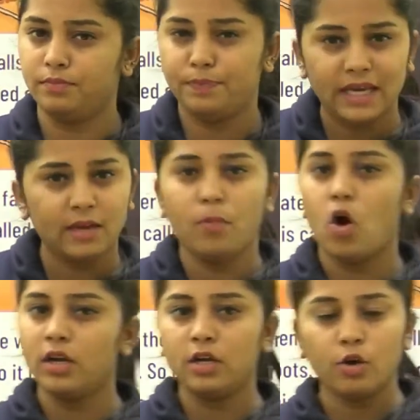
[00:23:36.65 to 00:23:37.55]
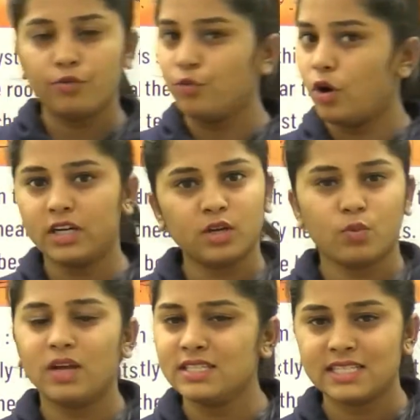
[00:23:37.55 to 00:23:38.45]
big bottle of water
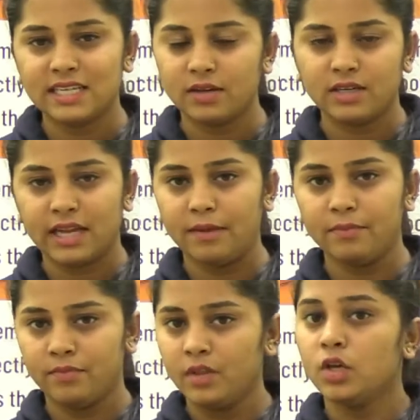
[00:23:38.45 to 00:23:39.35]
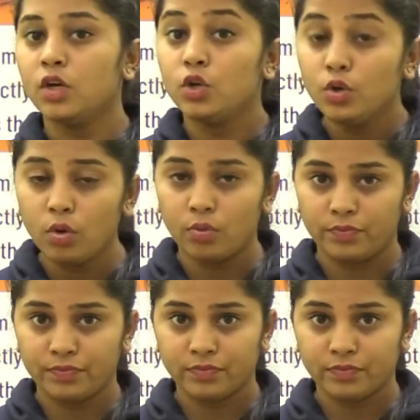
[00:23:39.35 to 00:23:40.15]
once at a time? No.